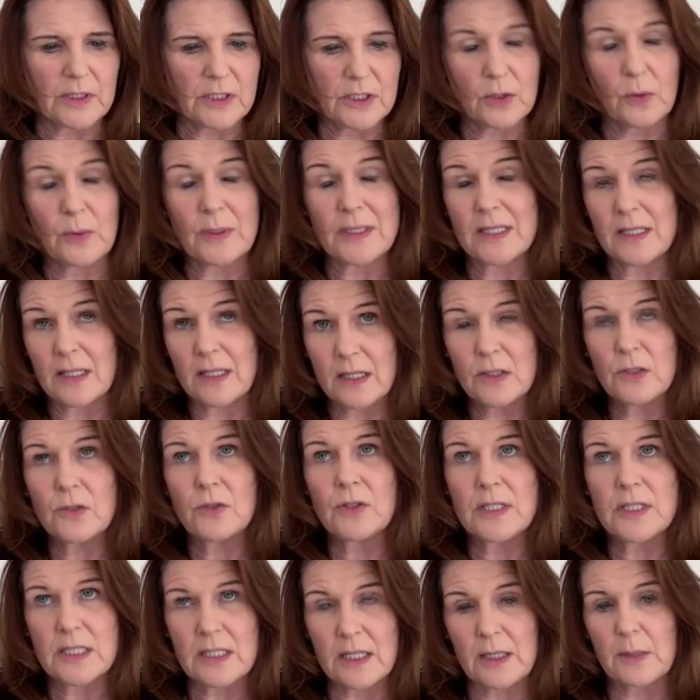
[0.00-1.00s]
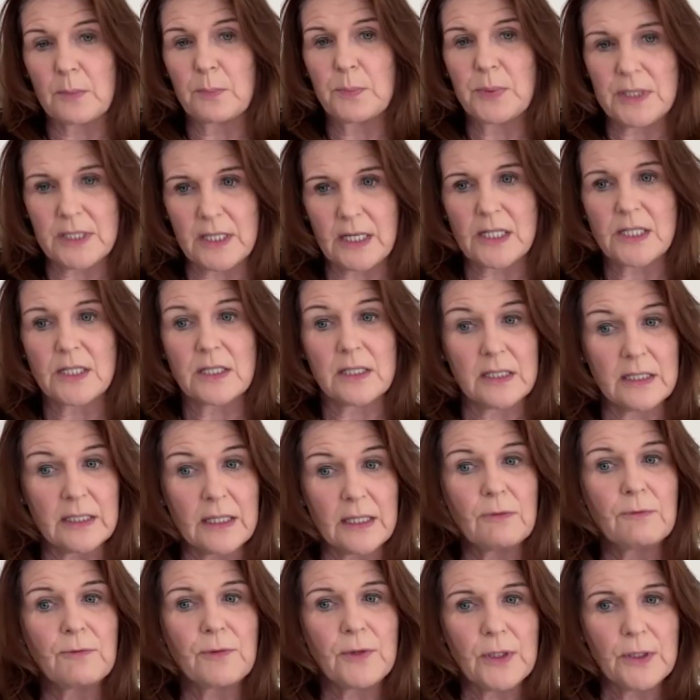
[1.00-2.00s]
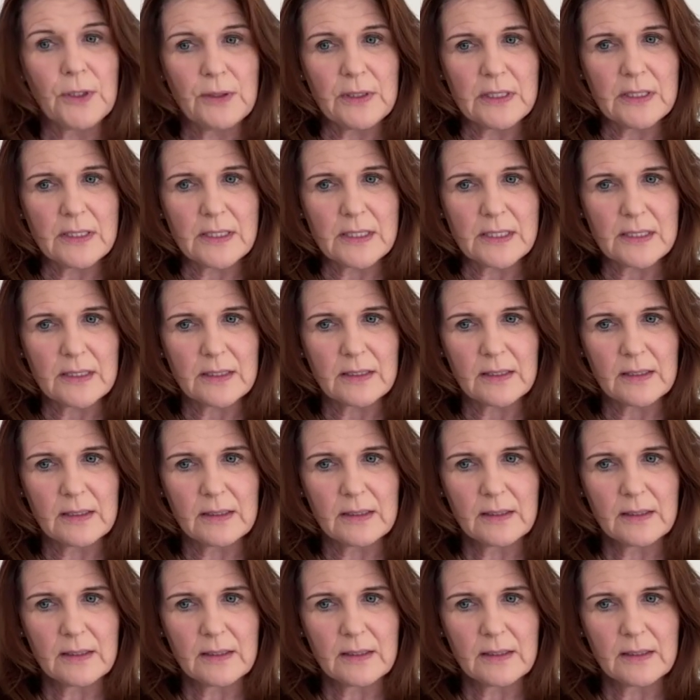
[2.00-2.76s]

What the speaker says: so it's interested in prediction and influence.